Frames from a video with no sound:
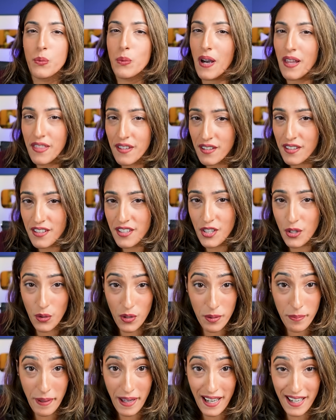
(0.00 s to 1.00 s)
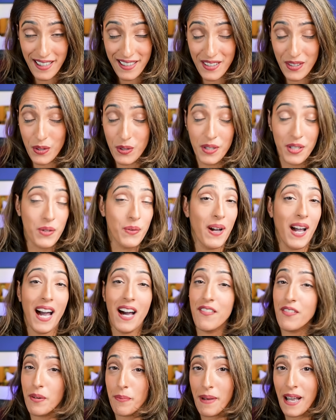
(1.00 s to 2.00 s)
Whether you're a man or you
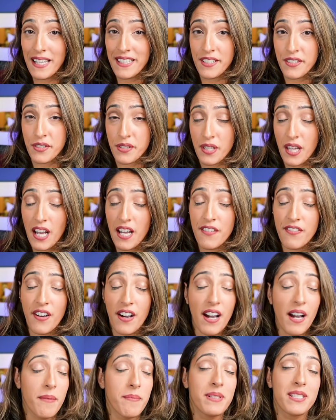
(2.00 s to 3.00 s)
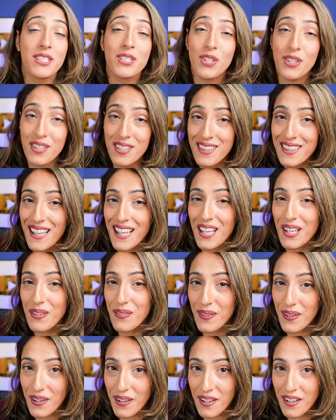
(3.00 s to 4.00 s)
have a man in your life, I'm certain that
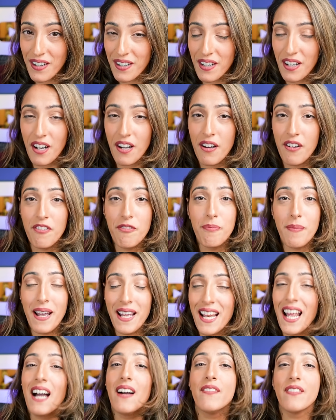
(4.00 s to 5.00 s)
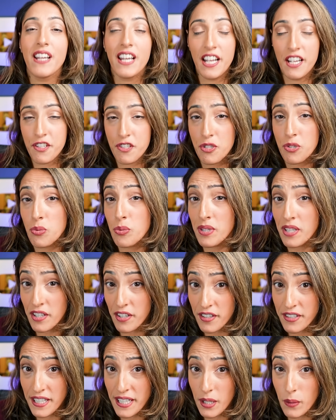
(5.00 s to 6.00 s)
you've heard of men having issues with
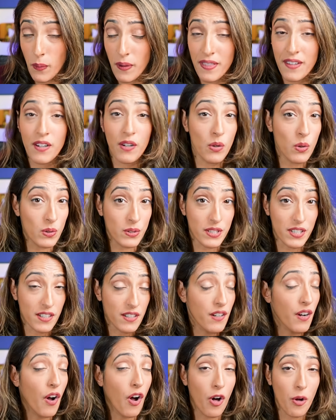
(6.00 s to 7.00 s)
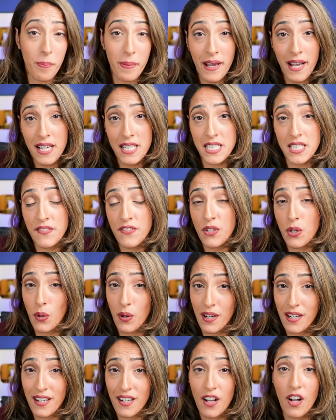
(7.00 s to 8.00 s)
urinating when they're older, all because of an
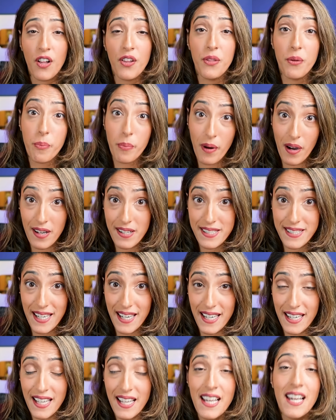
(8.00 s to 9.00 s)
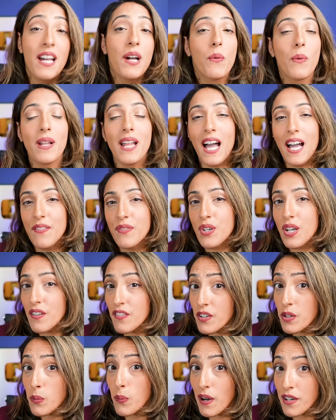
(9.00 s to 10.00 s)
organ called the prostate. Well, have you
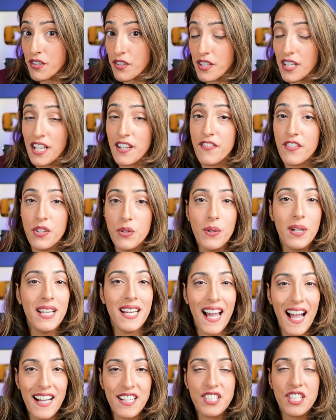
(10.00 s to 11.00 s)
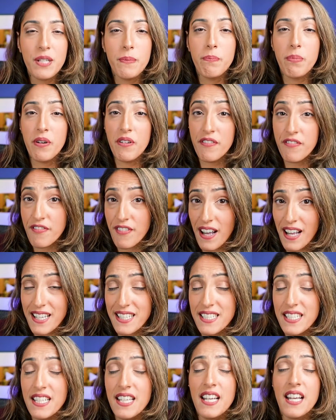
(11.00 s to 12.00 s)
ever wondered if you can actually
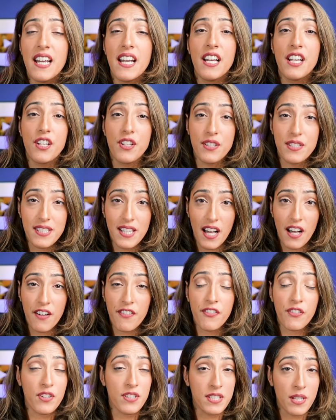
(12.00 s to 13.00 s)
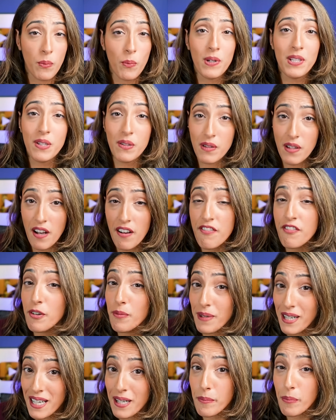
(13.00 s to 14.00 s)
prevent yourself or someone you love
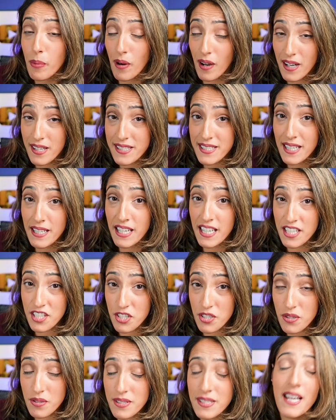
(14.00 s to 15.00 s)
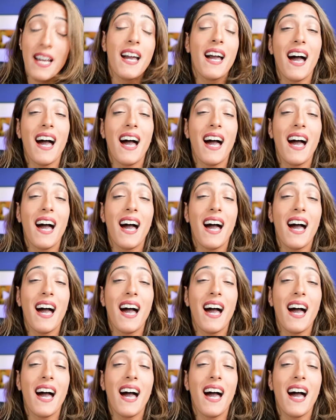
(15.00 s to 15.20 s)
from getting prostate issues?